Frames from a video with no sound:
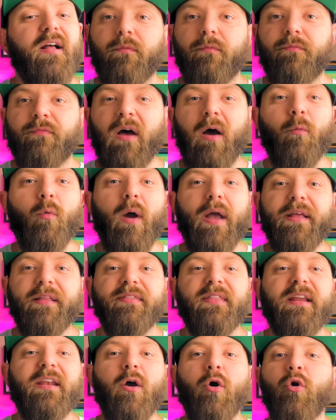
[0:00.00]
That way
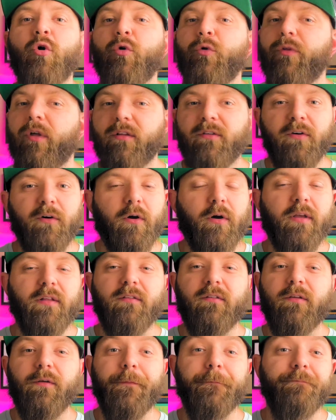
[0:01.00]
they know who they're talking
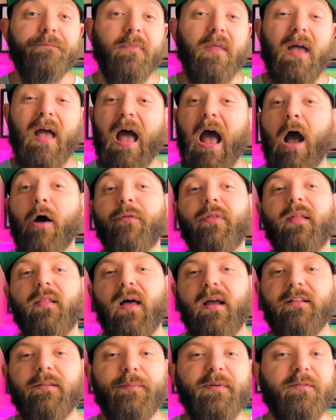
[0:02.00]
to, how they
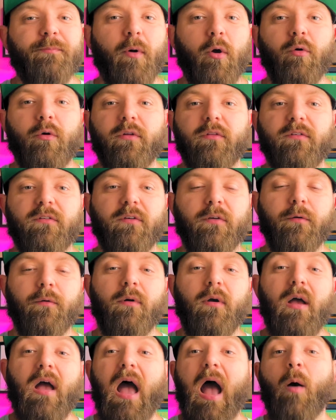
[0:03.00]
like to be spoken to,
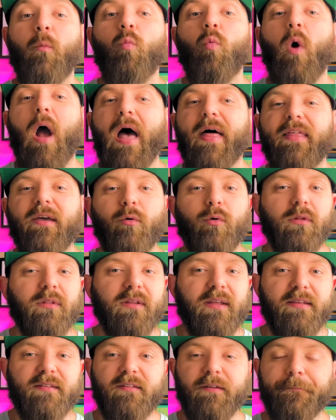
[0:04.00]
and where they will
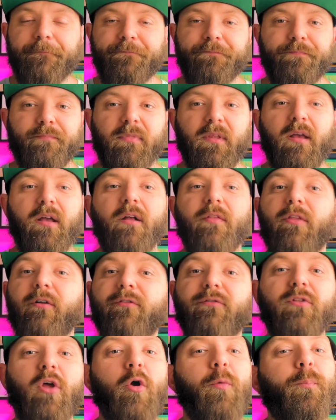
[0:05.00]
listen.
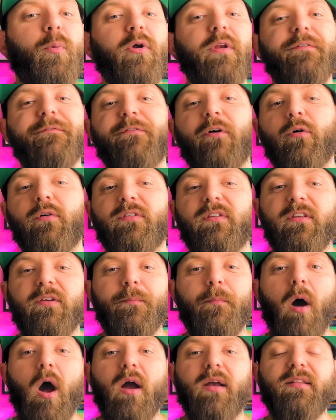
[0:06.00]
There's no point in focusing your
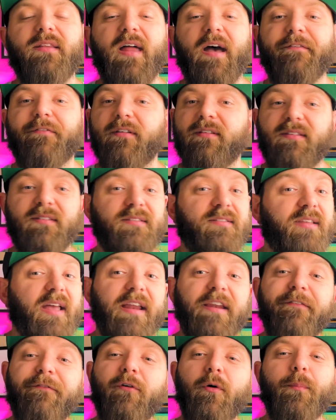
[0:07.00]
marketing efforts, say
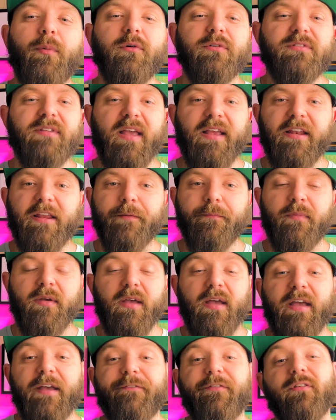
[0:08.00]
in a football stadium,
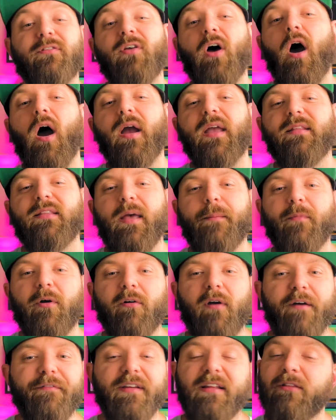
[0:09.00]
if your target
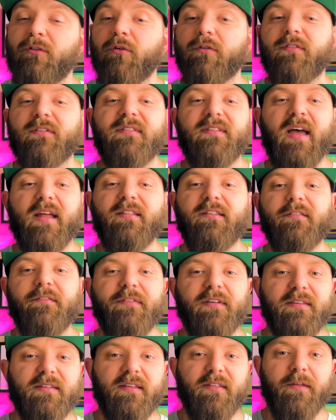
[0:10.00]
demographic doesn't tend to
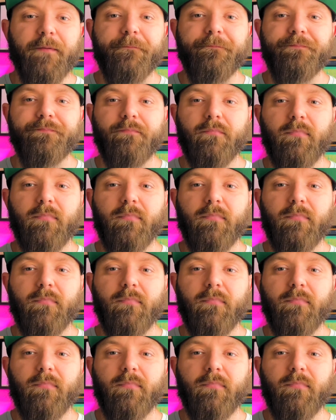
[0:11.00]
visit them.